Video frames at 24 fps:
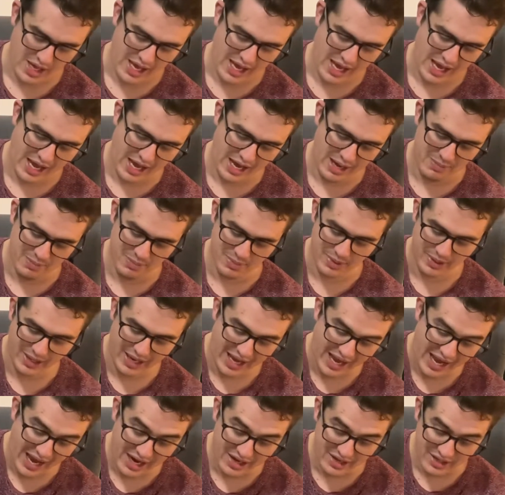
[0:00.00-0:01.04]

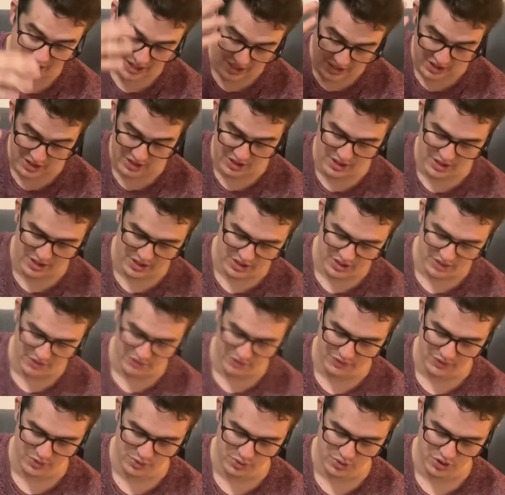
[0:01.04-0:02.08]
out in the distant
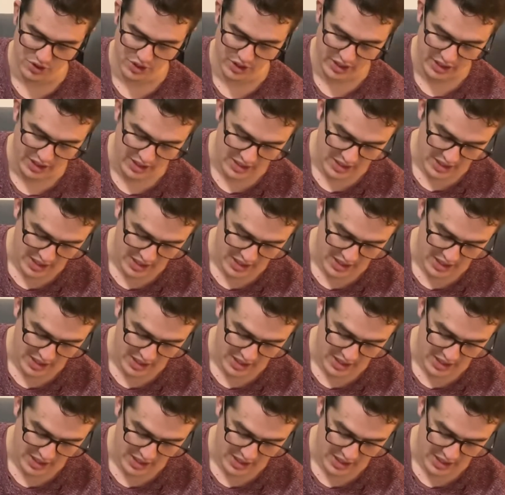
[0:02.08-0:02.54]
future,